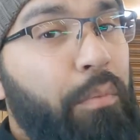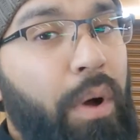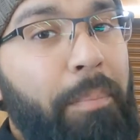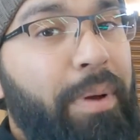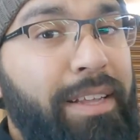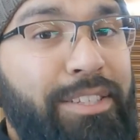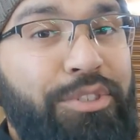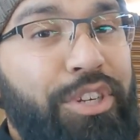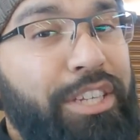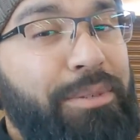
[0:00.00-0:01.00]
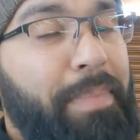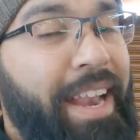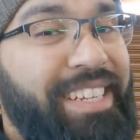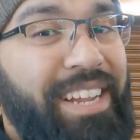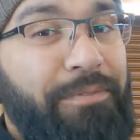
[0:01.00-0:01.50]
I'm one person trying to
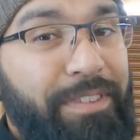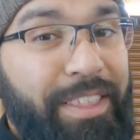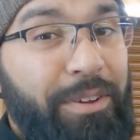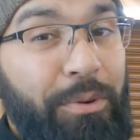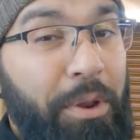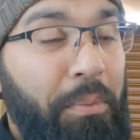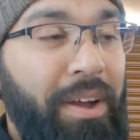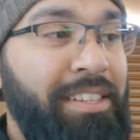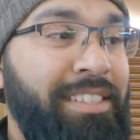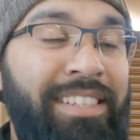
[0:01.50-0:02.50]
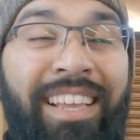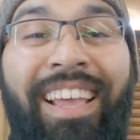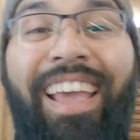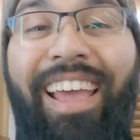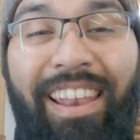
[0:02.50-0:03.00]
manage everything all at once.
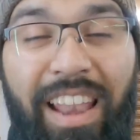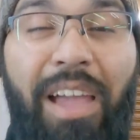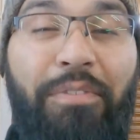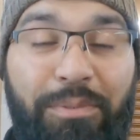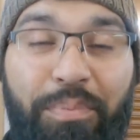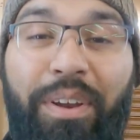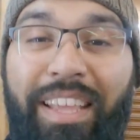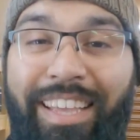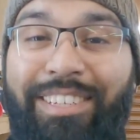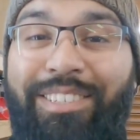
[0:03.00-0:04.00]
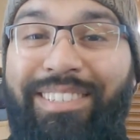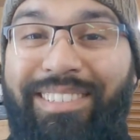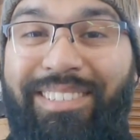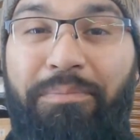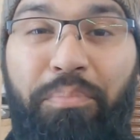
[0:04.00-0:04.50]
Life is pretty
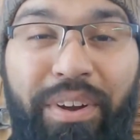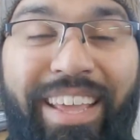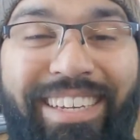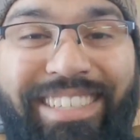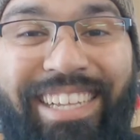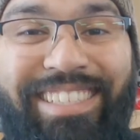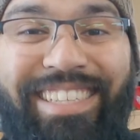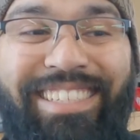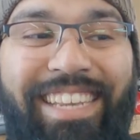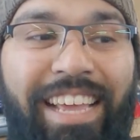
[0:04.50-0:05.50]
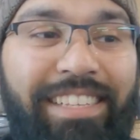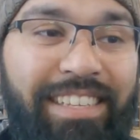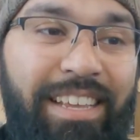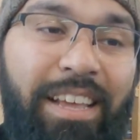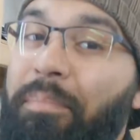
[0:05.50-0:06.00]
intense these
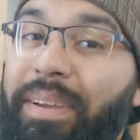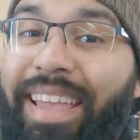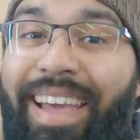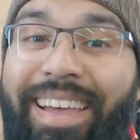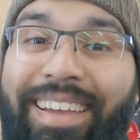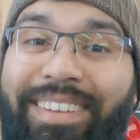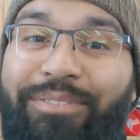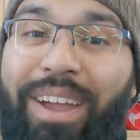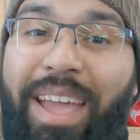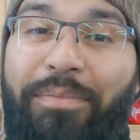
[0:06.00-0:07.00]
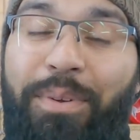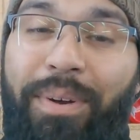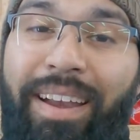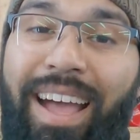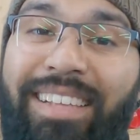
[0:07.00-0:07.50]
days. But yeah, right
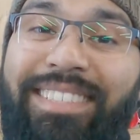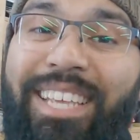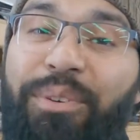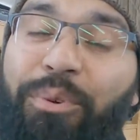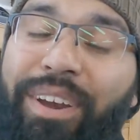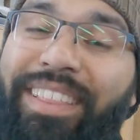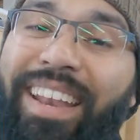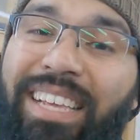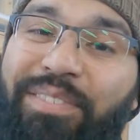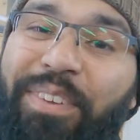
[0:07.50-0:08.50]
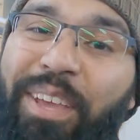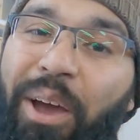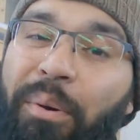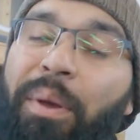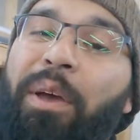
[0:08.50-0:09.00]
everyone, I'll see you all in the next
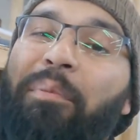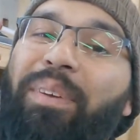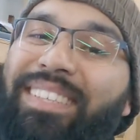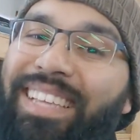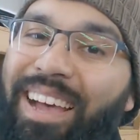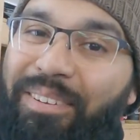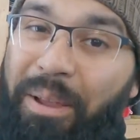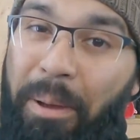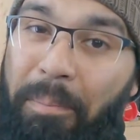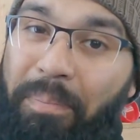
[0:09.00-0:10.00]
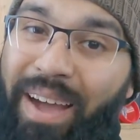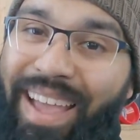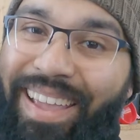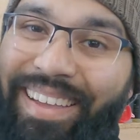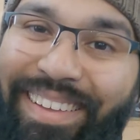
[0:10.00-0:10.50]
video. Peace out.
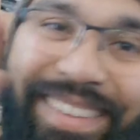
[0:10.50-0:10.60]
Bye.